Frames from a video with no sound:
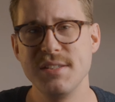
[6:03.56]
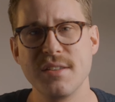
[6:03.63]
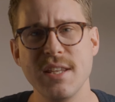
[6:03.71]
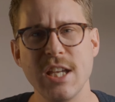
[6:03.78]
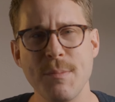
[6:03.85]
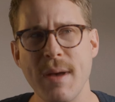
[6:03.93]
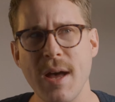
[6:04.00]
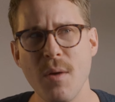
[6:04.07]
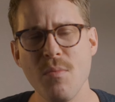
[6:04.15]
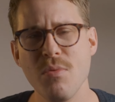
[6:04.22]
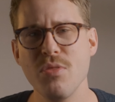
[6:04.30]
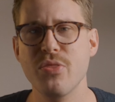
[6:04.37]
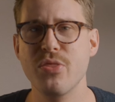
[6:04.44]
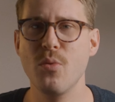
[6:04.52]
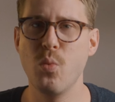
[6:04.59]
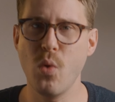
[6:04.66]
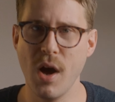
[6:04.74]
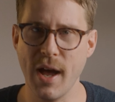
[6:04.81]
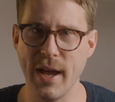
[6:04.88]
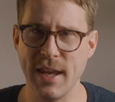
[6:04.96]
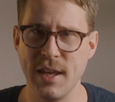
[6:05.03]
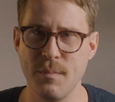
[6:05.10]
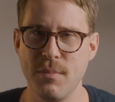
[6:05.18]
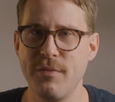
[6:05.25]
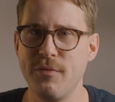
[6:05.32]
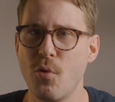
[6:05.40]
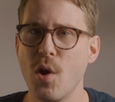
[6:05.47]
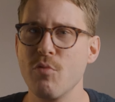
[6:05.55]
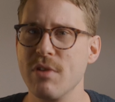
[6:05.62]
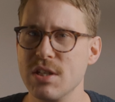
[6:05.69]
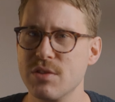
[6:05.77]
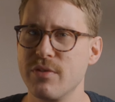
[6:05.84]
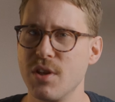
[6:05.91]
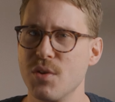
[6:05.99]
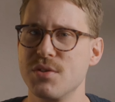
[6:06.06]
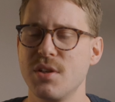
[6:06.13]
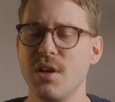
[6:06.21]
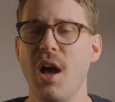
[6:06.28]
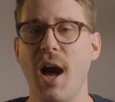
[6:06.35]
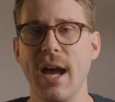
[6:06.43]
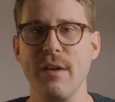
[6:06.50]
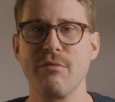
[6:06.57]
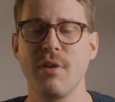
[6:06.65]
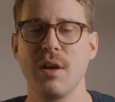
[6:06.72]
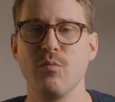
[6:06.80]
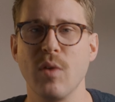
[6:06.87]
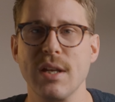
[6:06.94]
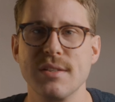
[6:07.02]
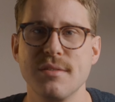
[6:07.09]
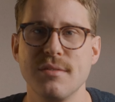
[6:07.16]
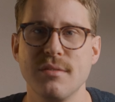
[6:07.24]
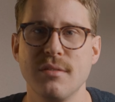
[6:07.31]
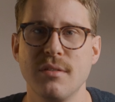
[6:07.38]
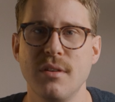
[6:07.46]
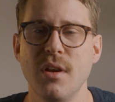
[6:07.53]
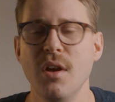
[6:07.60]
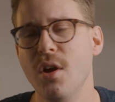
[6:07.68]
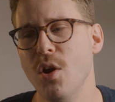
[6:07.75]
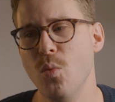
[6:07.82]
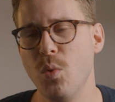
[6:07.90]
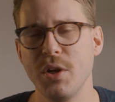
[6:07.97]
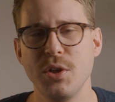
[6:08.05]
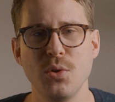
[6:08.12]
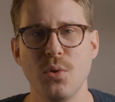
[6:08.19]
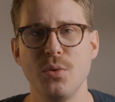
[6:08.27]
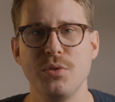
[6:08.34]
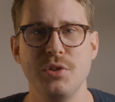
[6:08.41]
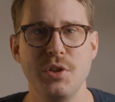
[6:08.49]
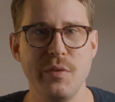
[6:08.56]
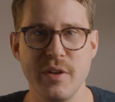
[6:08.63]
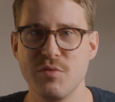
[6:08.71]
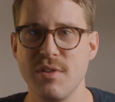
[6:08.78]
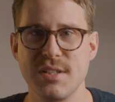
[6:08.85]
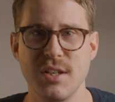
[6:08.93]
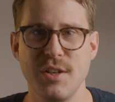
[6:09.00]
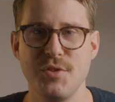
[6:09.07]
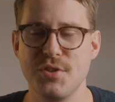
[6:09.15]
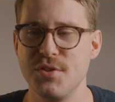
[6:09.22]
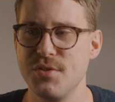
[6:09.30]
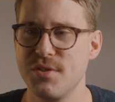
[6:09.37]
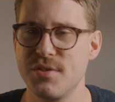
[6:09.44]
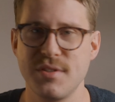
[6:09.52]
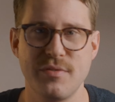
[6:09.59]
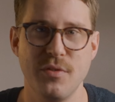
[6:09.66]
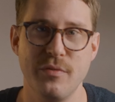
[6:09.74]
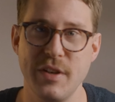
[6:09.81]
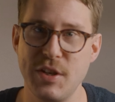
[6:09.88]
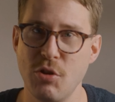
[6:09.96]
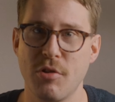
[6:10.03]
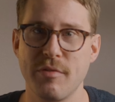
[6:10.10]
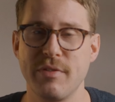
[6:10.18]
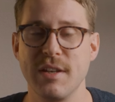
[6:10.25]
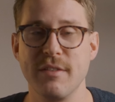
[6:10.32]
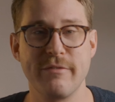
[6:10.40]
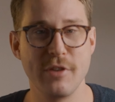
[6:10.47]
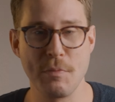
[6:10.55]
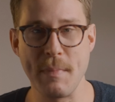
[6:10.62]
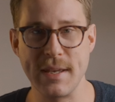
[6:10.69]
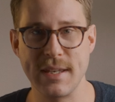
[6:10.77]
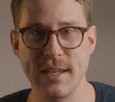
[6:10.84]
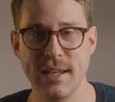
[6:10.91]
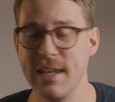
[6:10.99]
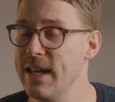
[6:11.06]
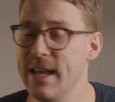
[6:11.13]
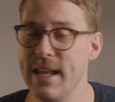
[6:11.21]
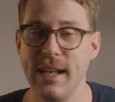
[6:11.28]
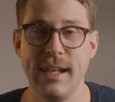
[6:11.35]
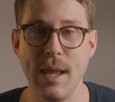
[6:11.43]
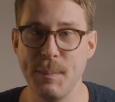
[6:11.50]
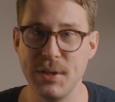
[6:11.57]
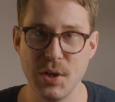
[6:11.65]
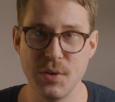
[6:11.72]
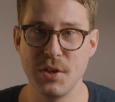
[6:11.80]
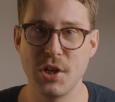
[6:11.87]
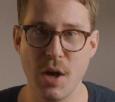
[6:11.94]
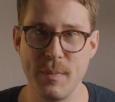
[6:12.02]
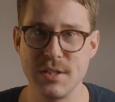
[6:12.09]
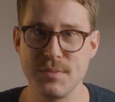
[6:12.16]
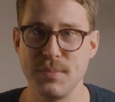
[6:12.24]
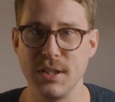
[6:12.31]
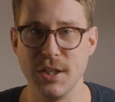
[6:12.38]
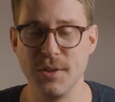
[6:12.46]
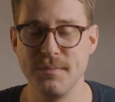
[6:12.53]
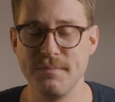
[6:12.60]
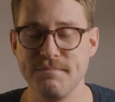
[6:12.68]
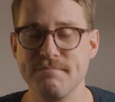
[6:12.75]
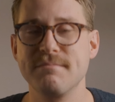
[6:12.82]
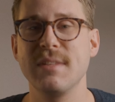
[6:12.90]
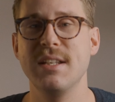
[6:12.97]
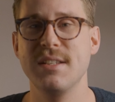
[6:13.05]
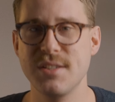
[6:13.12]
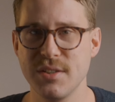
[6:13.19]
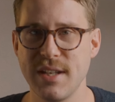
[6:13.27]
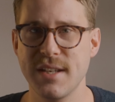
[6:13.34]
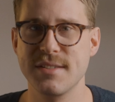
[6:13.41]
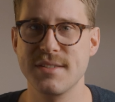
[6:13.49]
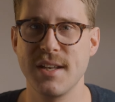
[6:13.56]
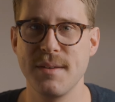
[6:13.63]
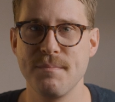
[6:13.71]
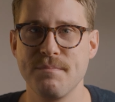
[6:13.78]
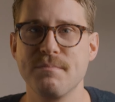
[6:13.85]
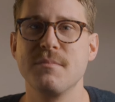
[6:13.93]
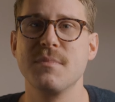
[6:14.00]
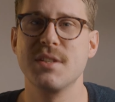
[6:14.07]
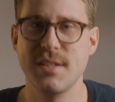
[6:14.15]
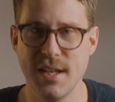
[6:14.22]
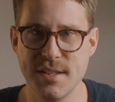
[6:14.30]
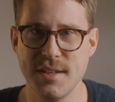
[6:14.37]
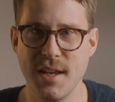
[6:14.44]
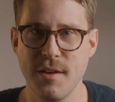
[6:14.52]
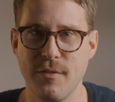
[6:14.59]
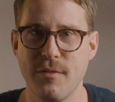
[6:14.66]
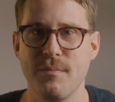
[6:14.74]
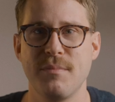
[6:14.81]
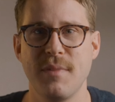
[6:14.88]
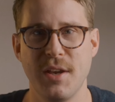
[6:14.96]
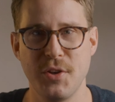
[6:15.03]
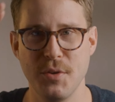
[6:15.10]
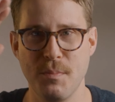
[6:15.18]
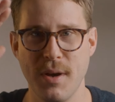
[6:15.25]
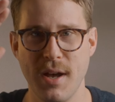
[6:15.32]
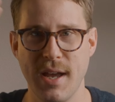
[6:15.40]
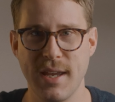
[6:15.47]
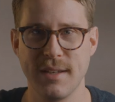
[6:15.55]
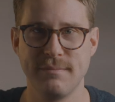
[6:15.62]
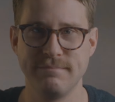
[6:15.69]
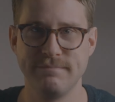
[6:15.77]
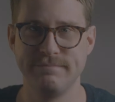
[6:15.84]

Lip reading: to think about the why before I reach for those higher frame rates. What are your New Year's resolutions for videography and filmmaking? Let me know in the comments below. Until next time, stay safe and goodbye.